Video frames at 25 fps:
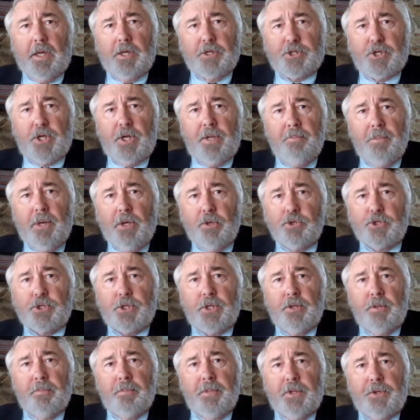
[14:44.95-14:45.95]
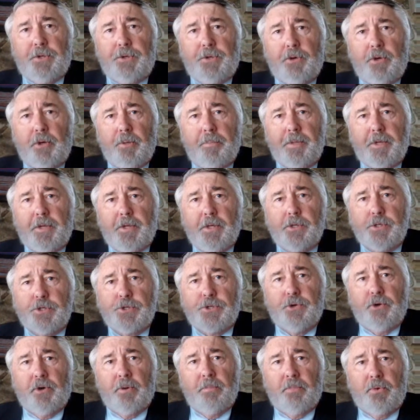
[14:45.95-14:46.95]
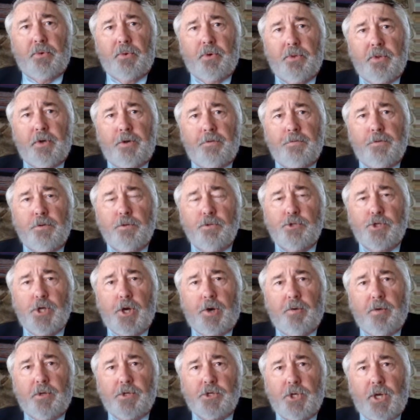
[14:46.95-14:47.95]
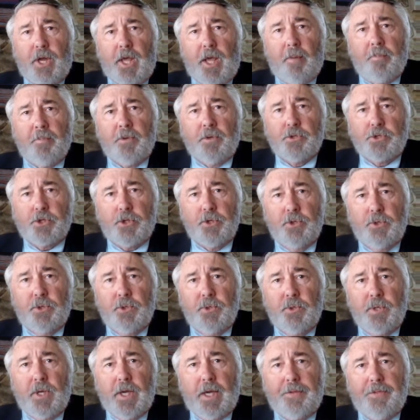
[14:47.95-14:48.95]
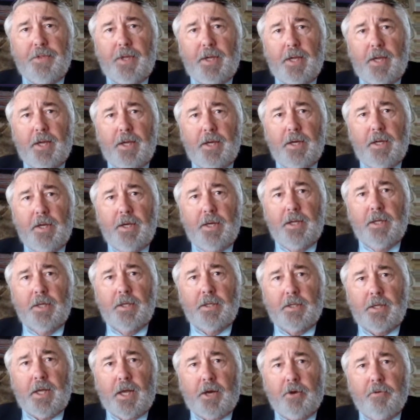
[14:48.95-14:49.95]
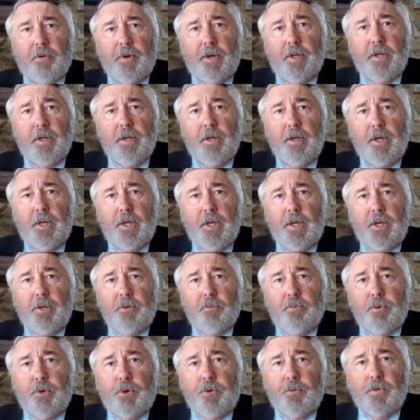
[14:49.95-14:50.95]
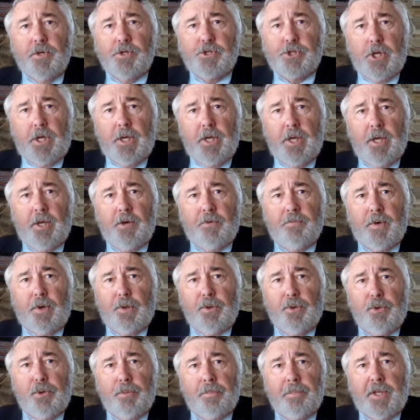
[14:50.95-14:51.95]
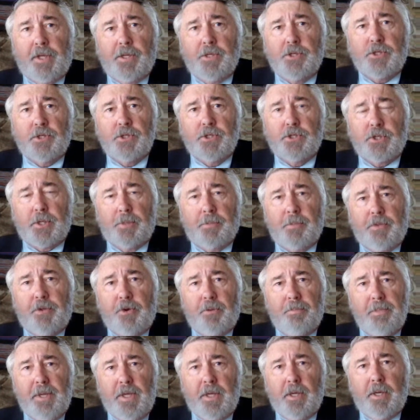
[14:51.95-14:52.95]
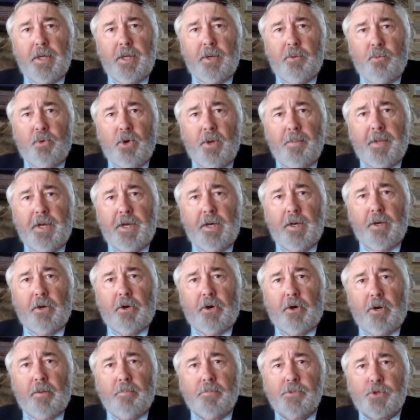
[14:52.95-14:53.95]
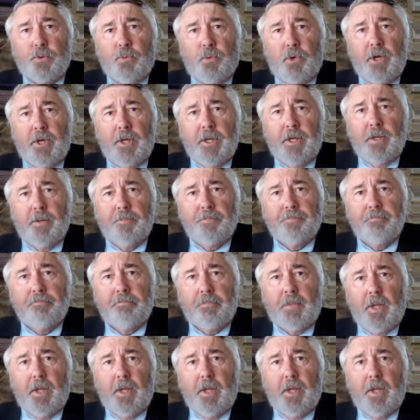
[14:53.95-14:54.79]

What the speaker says: I say most in the military because there are more than a few generals and admirals who, had they had any integrity, would have resigned rather than placing some of their men and women in harm's way.